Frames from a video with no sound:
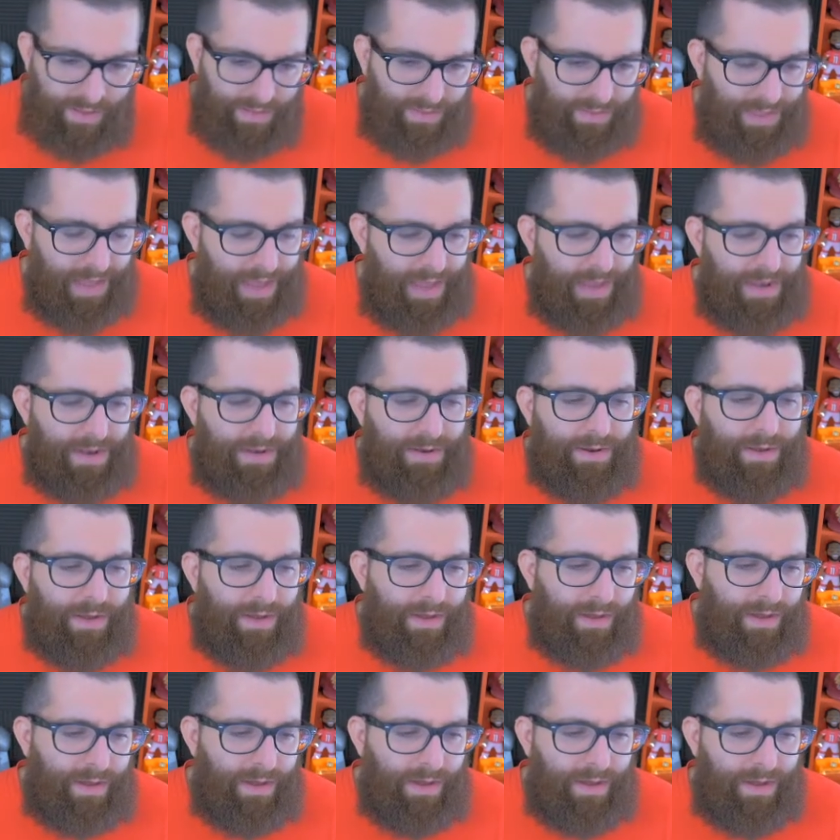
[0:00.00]
Then
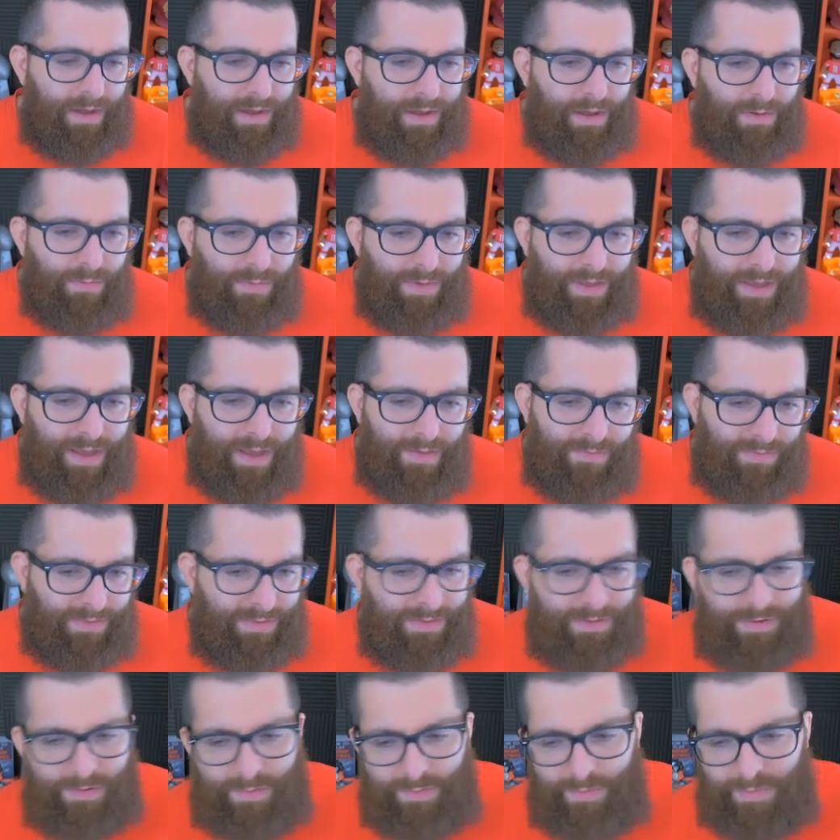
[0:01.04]
we have a
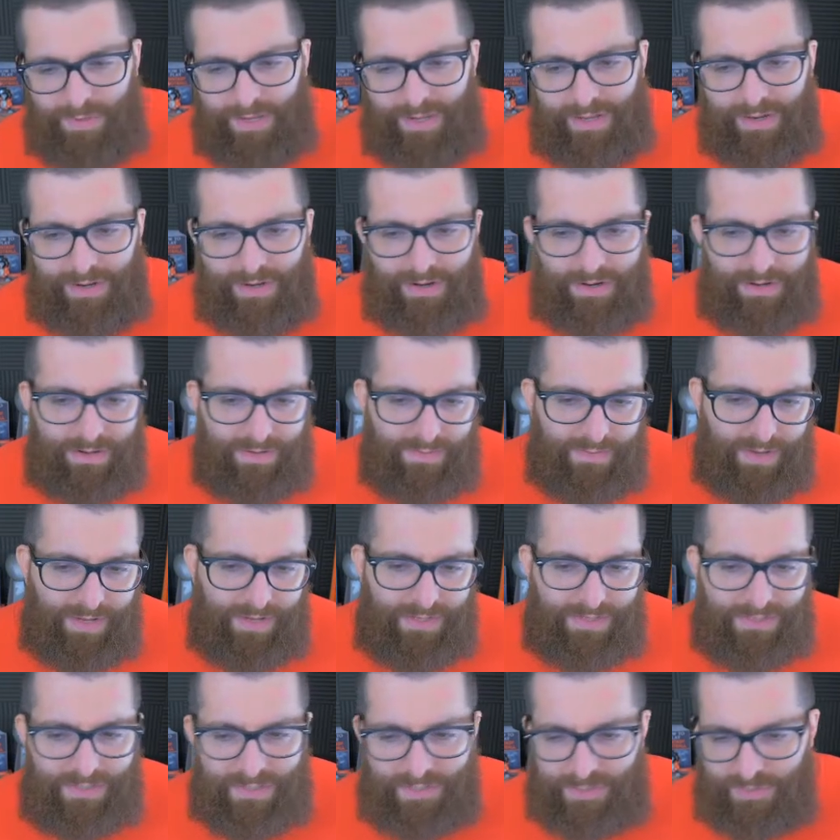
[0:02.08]
little bit of
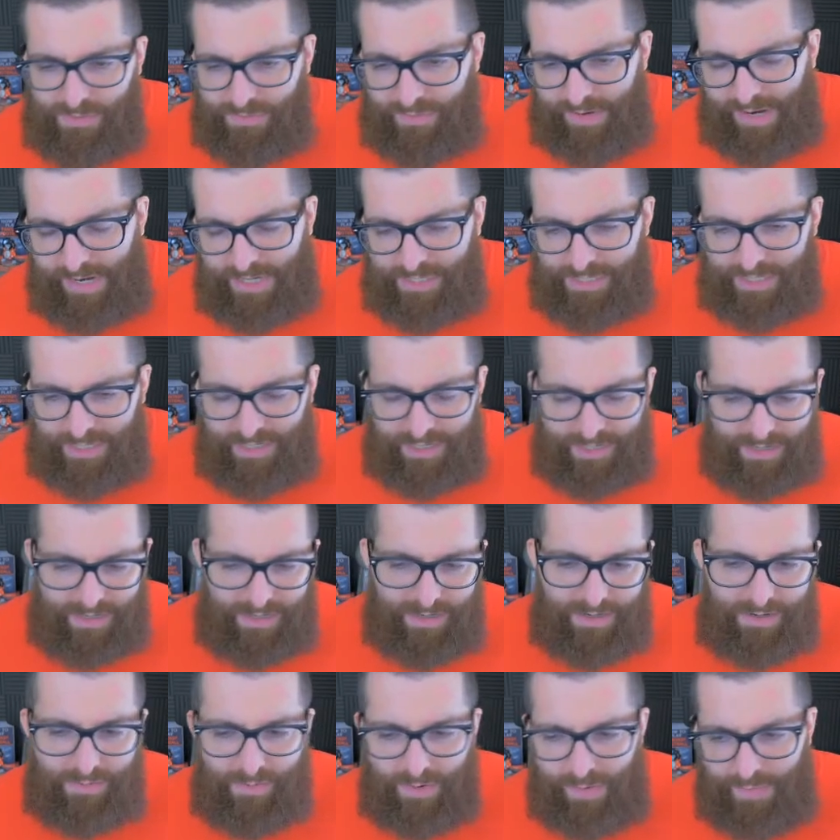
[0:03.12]
a situation
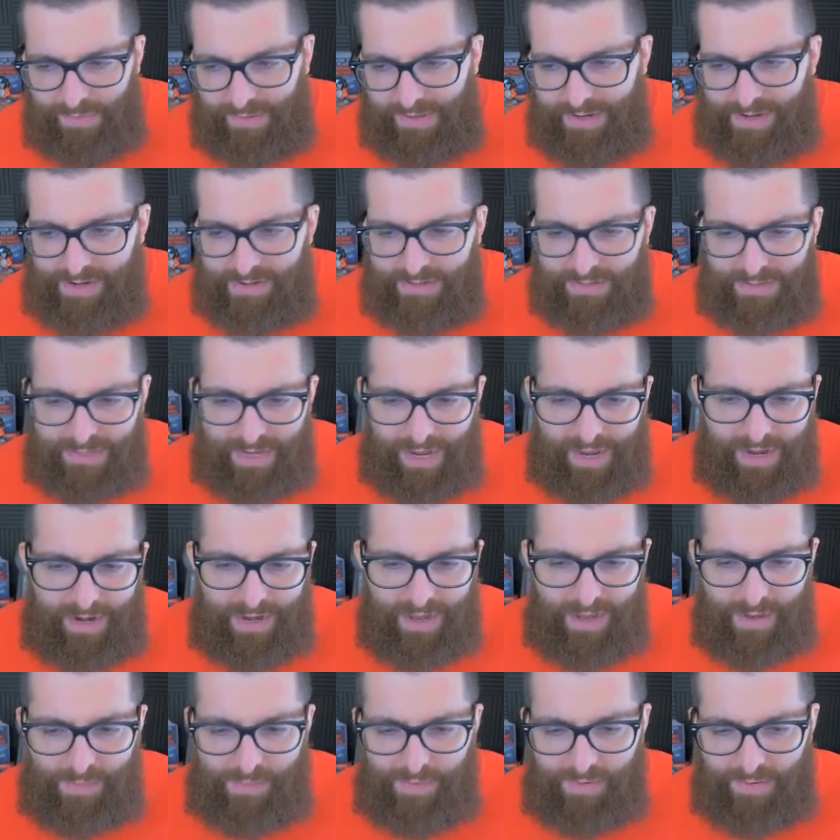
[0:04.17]
here where players
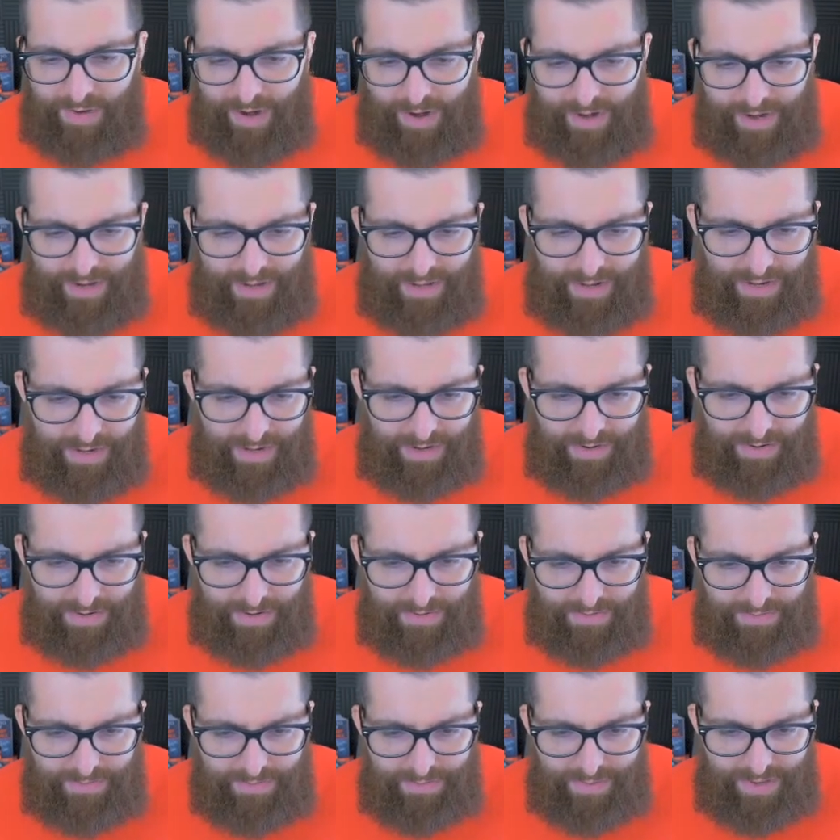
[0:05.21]
get upgraded and
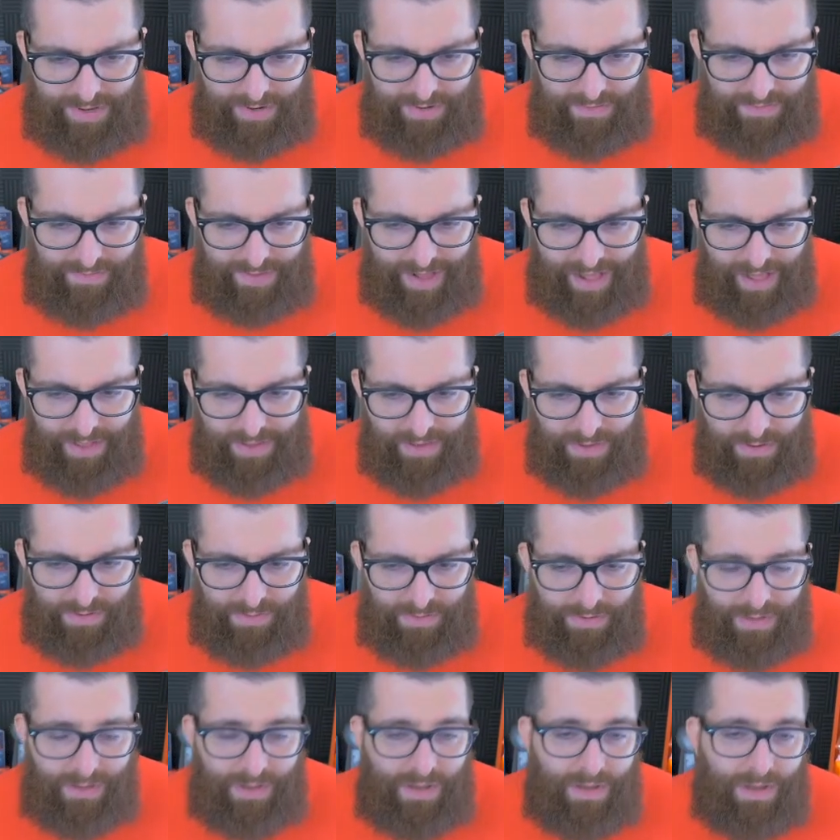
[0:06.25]
are better
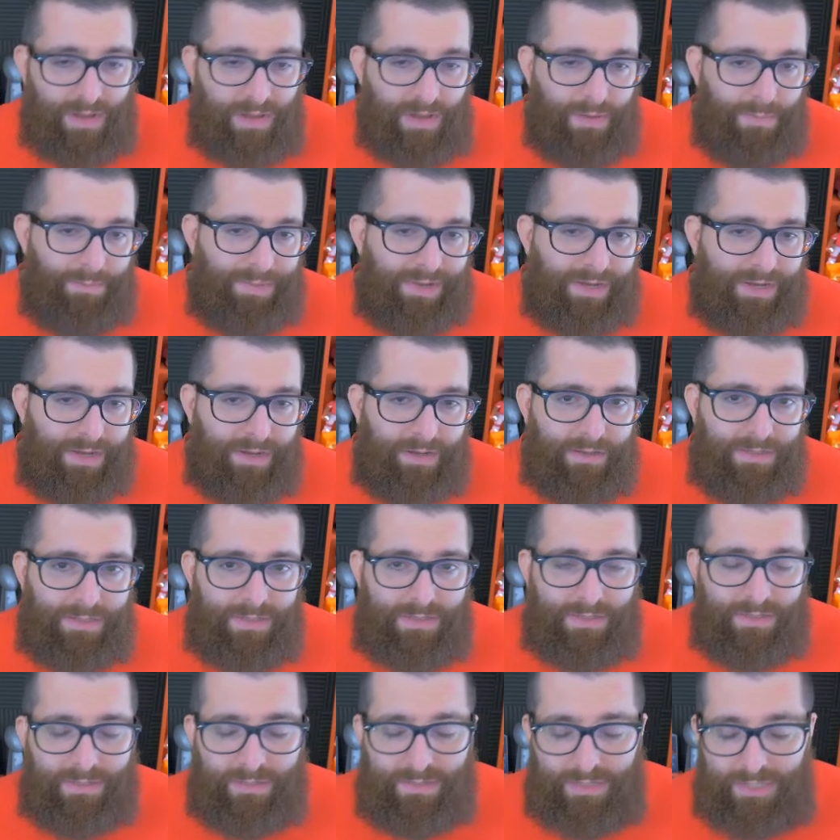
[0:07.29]
value because
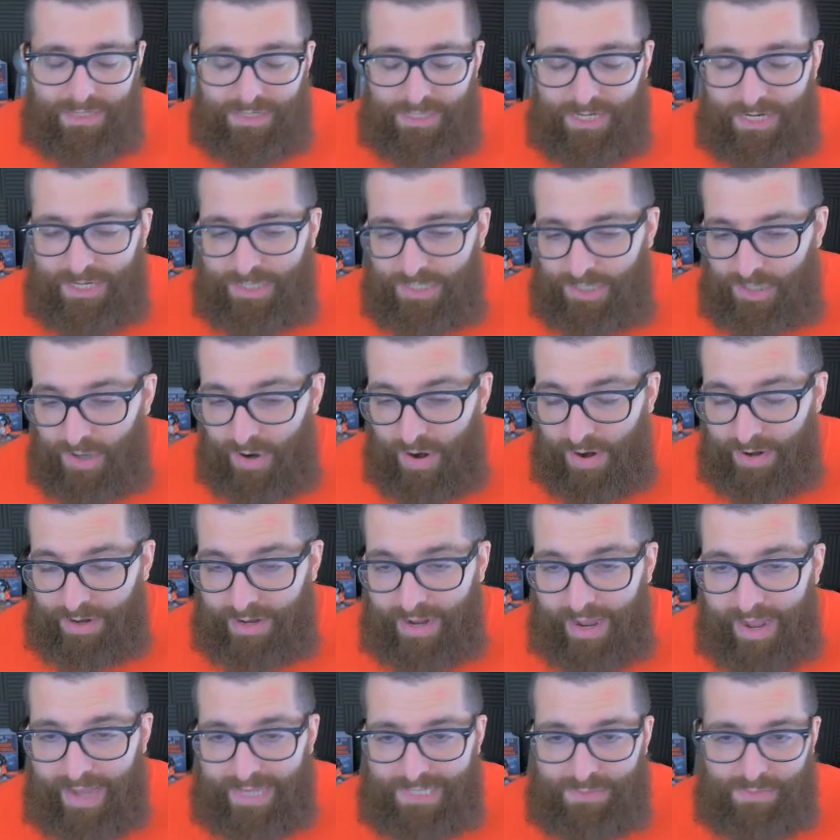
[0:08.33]
DJ Chark
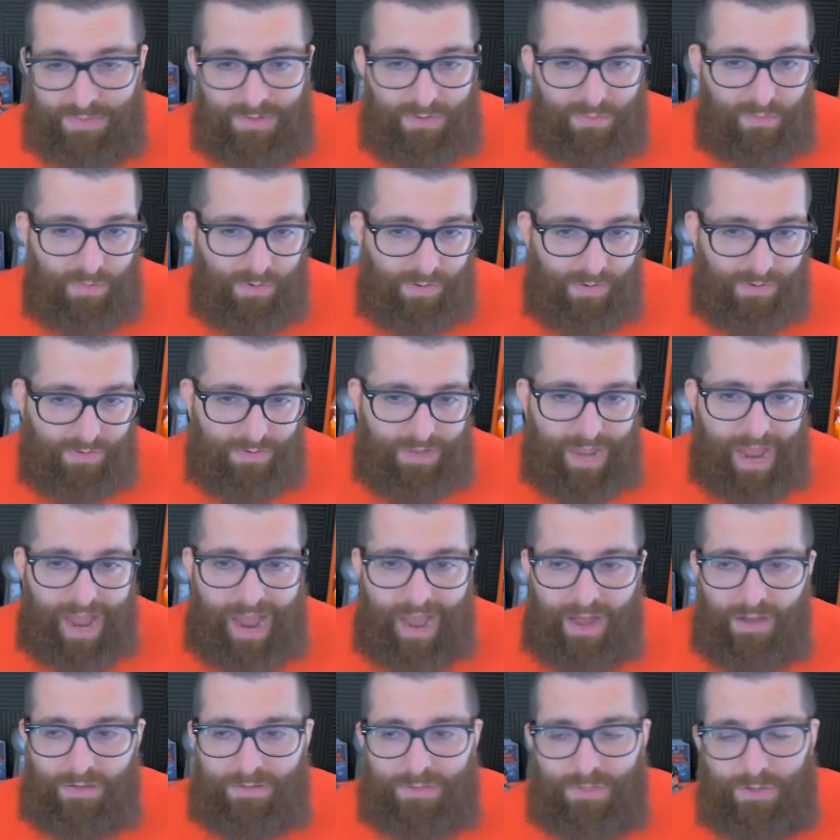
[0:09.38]
has been ruled
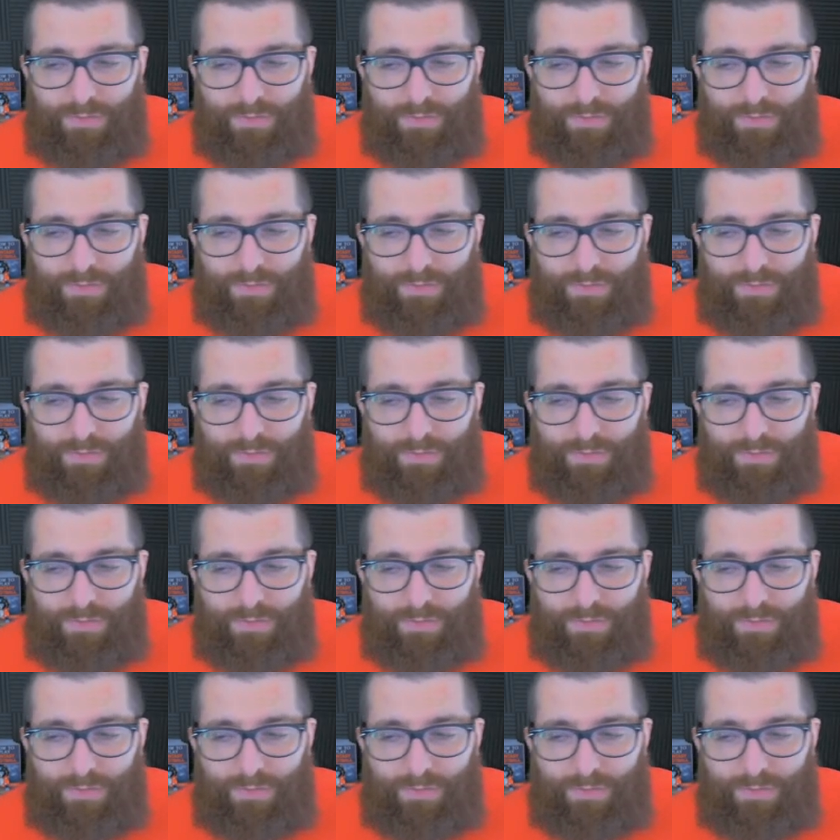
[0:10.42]
out.